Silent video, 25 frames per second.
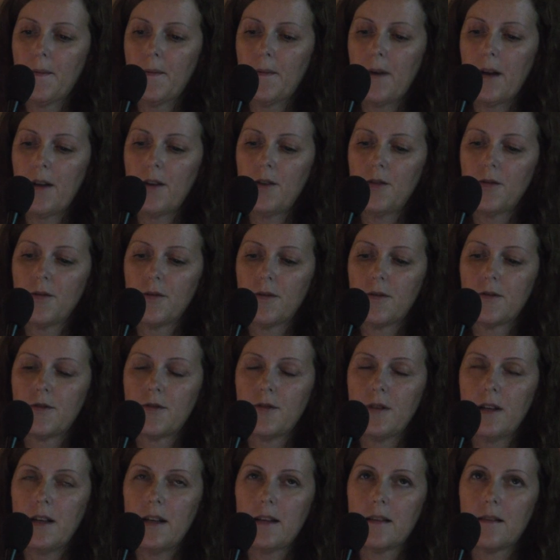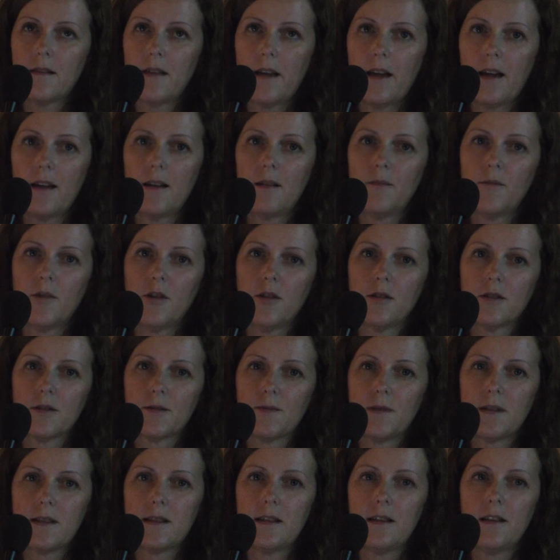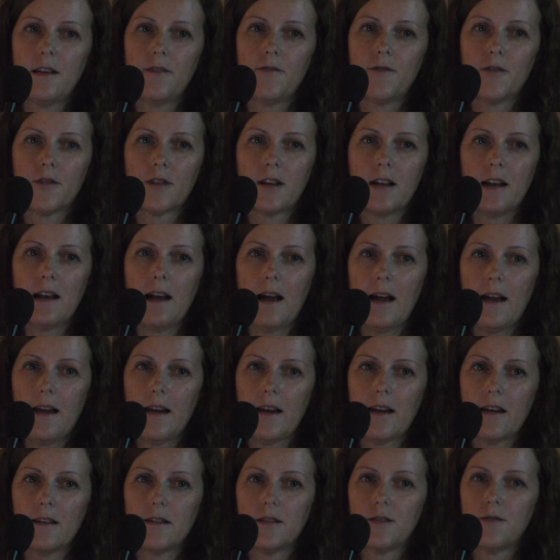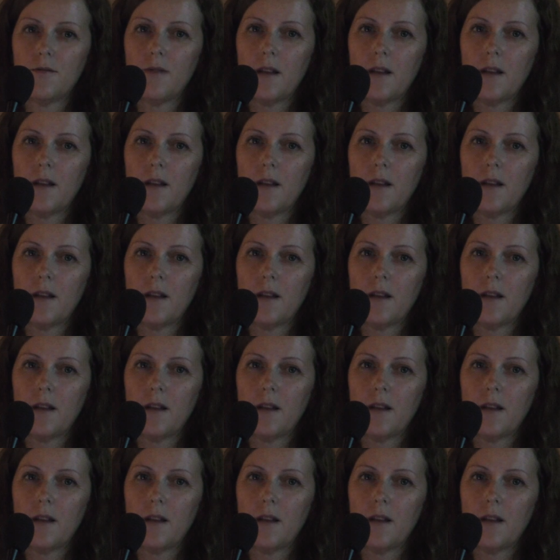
when you treat animals with CD40 ligand,